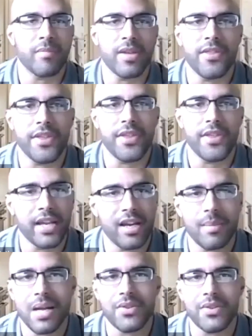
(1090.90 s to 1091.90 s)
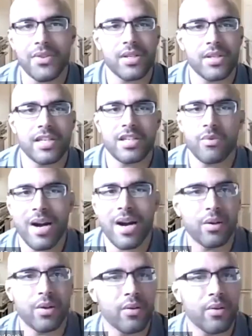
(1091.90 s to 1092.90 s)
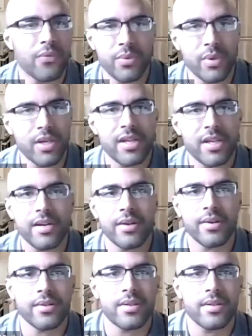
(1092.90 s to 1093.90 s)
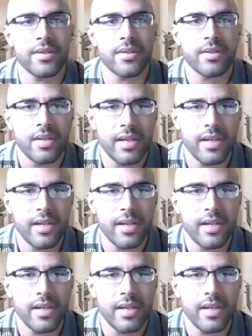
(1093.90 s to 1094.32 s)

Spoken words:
have been thinking about this kitchen remodel for 20 years